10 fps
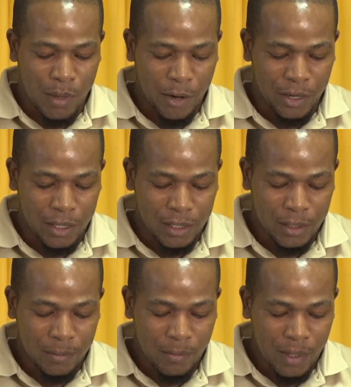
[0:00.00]
Beryl
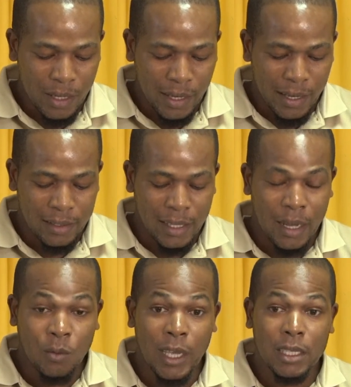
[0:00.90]
is
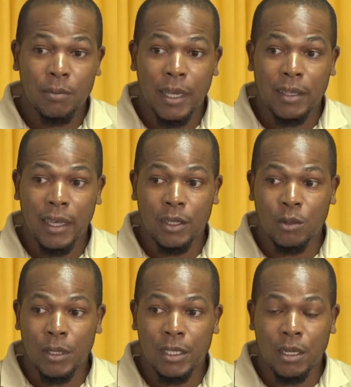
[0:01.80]
that we expect there to
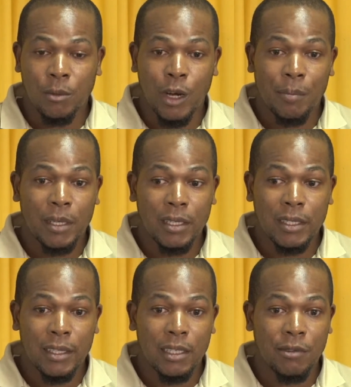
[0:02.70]
be some rapid
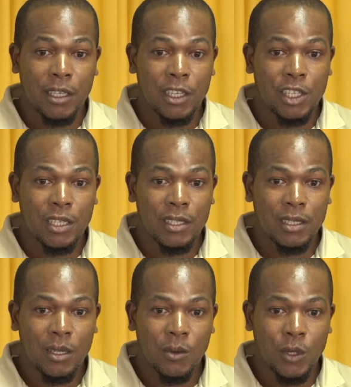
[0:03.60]
intensification,
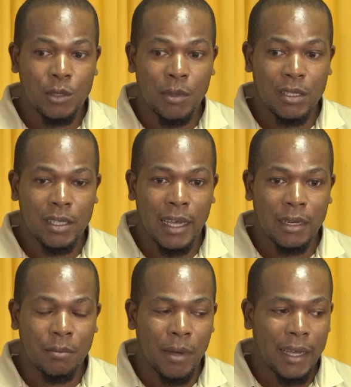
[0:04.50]
which means
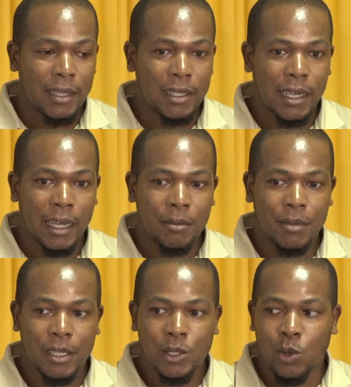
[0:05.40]
that by the
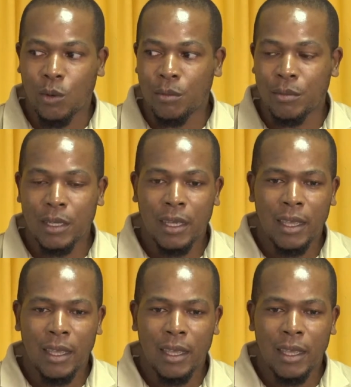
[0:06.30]
time the storm